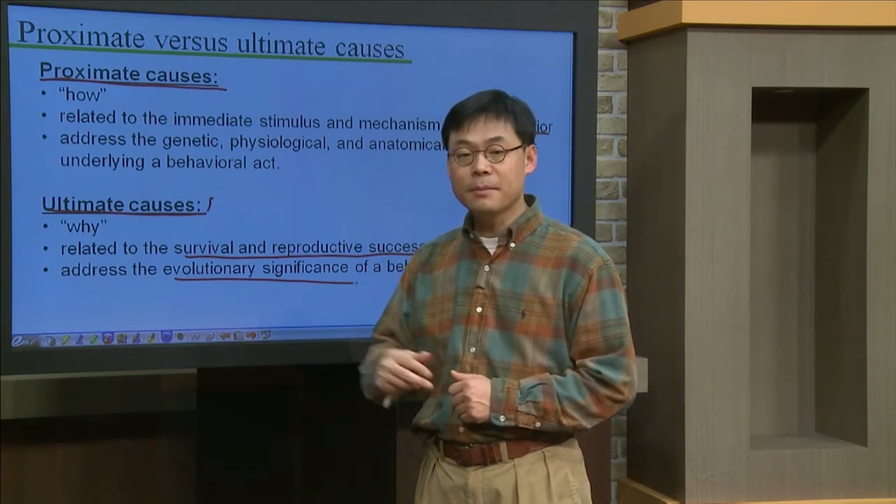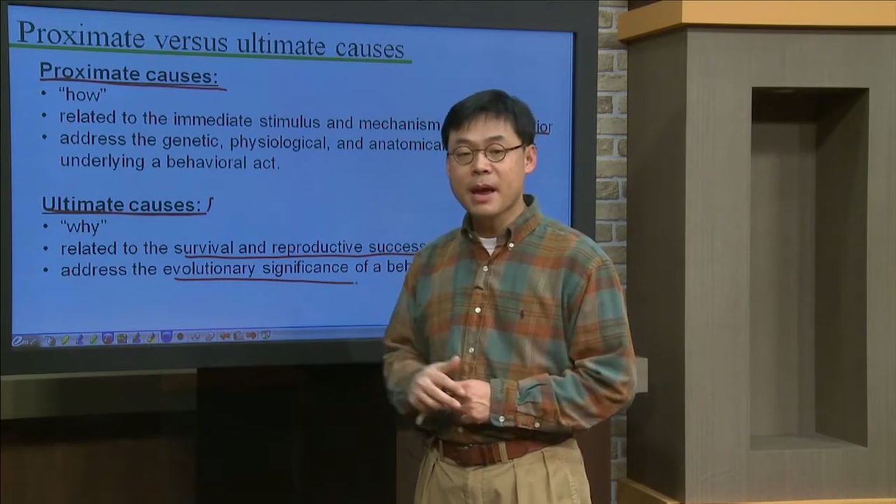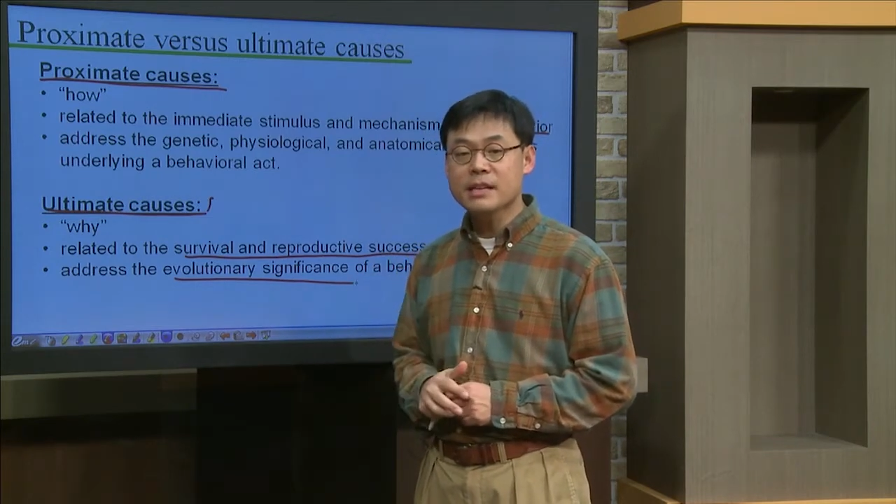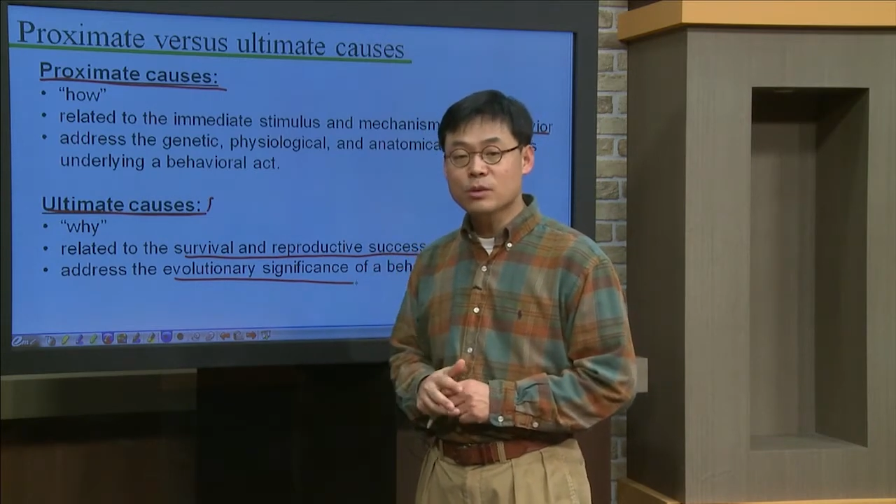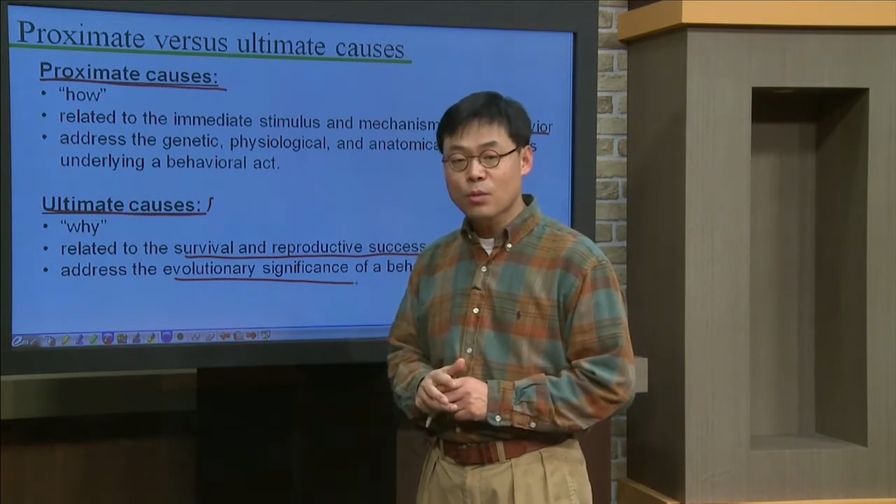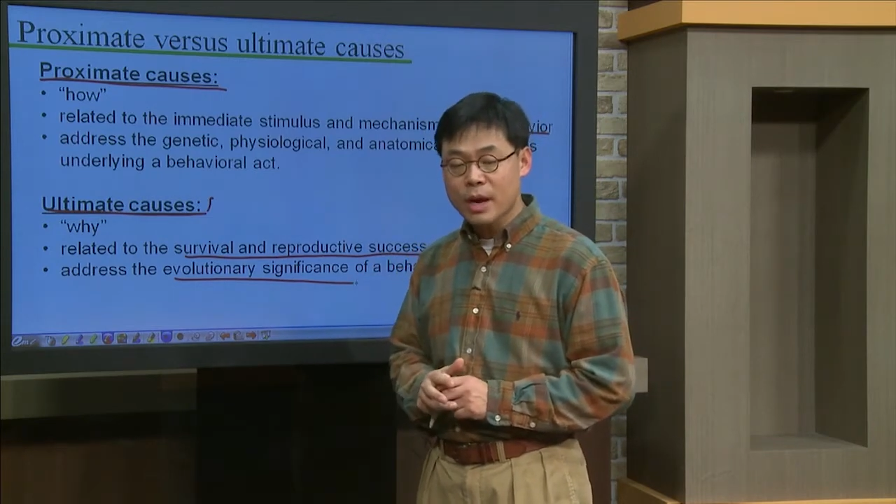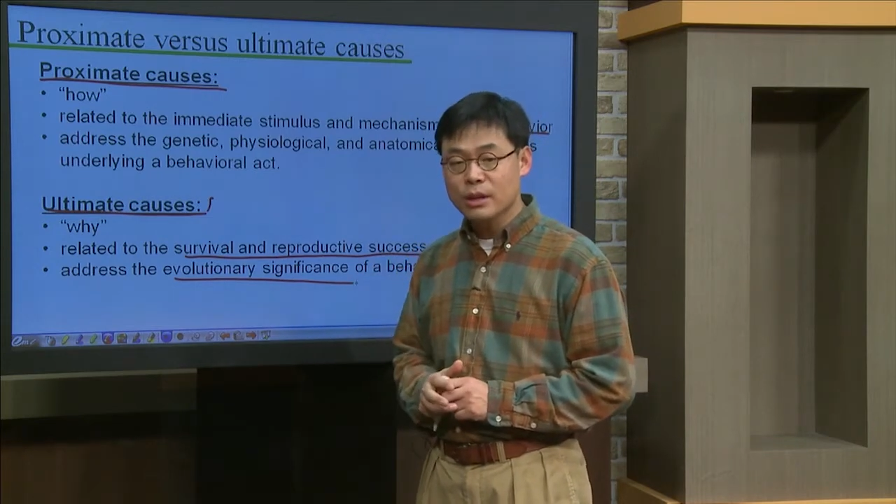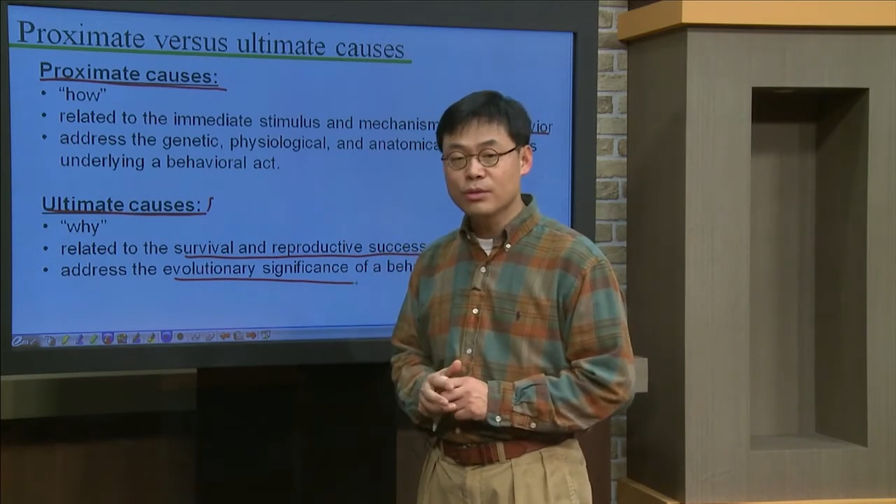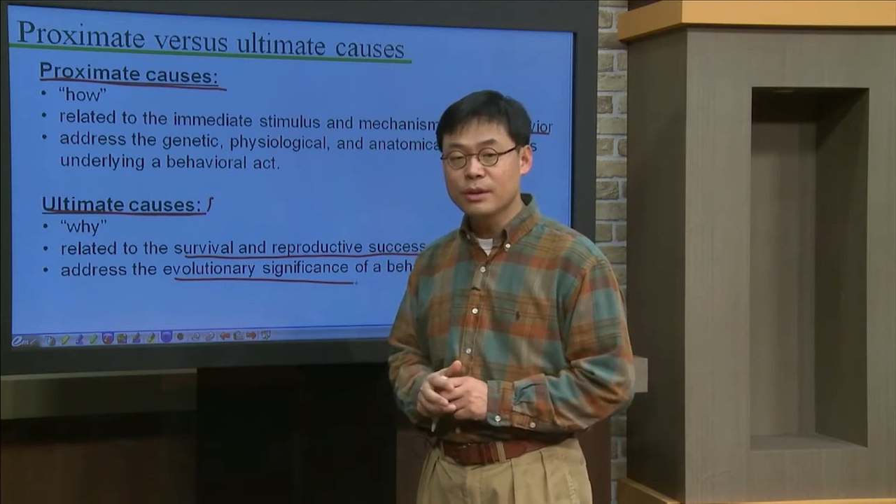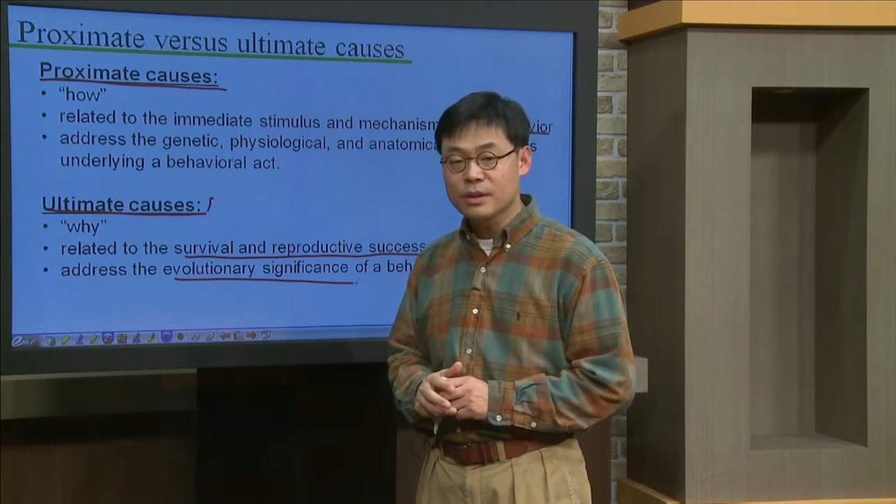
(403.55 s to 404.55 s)
best way
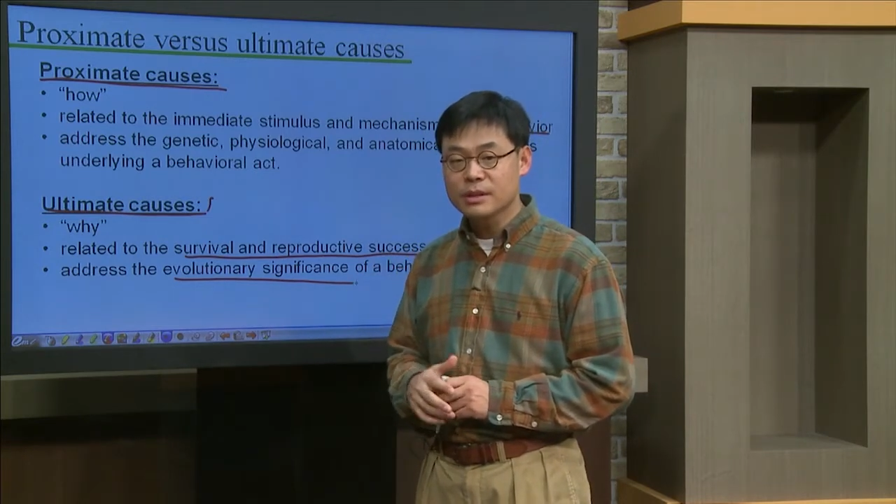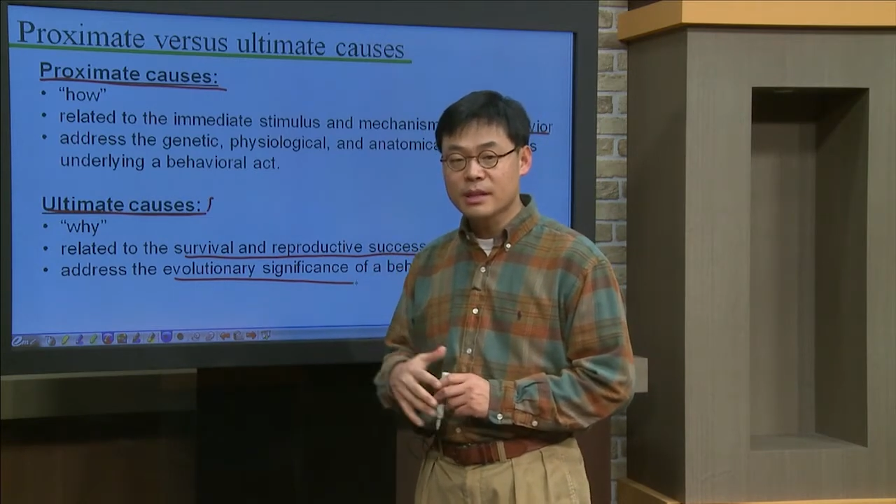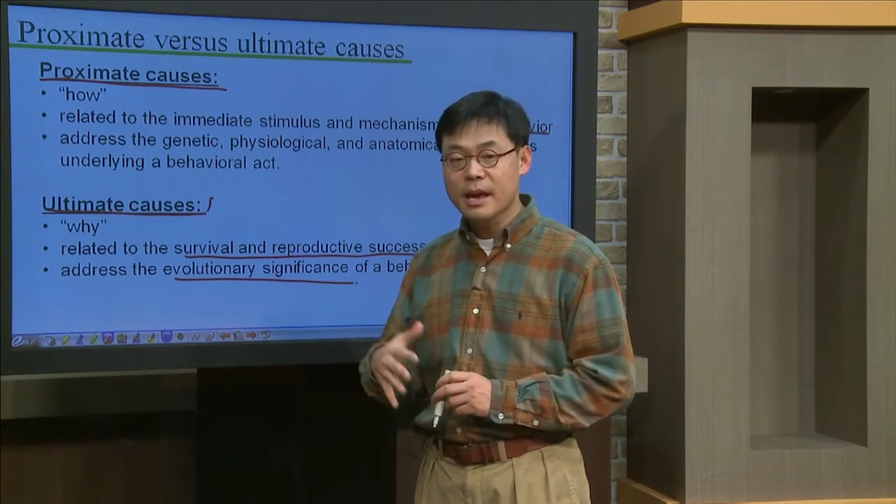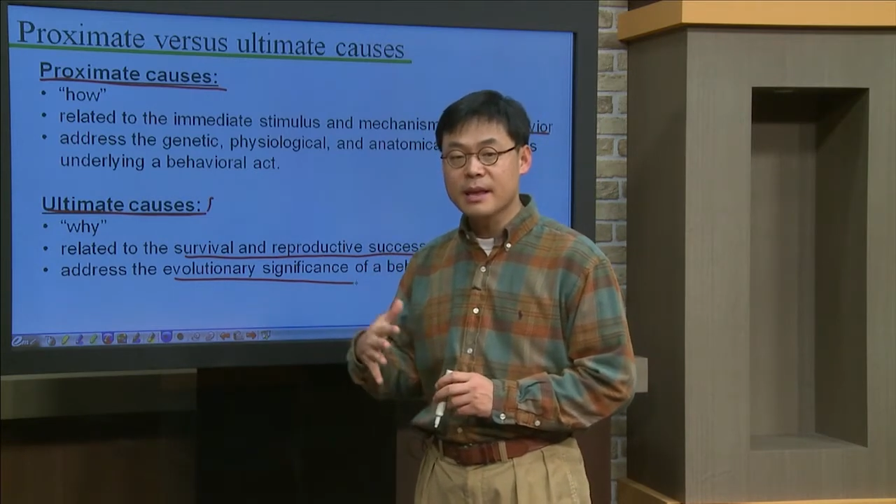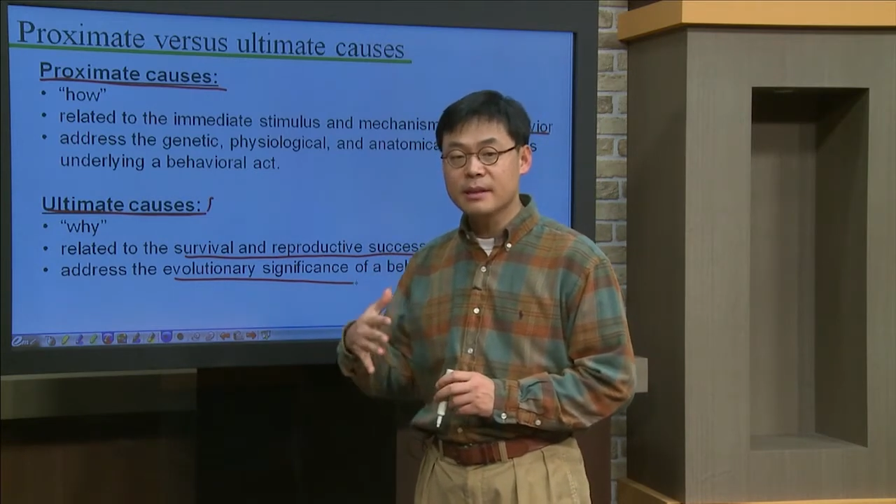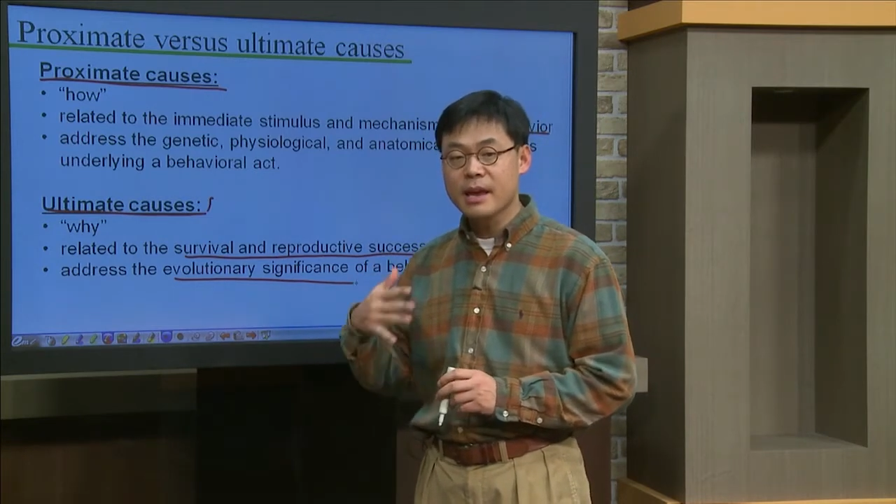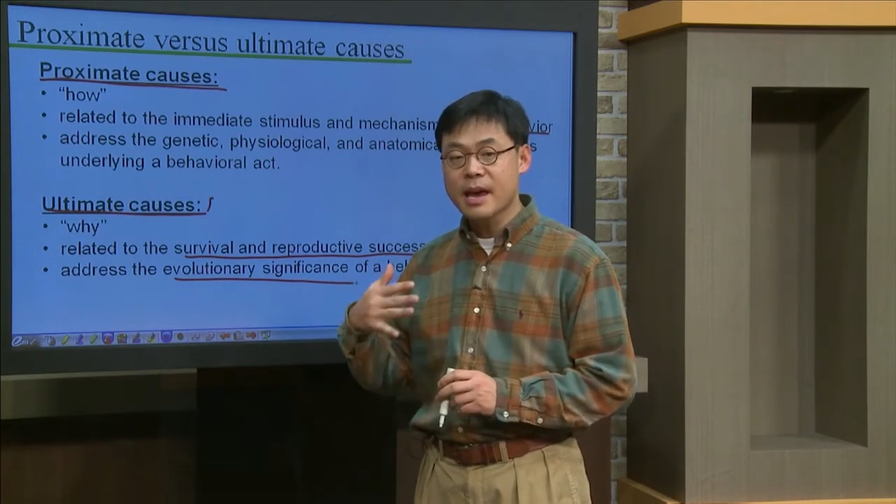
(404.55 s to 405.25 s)
to understand the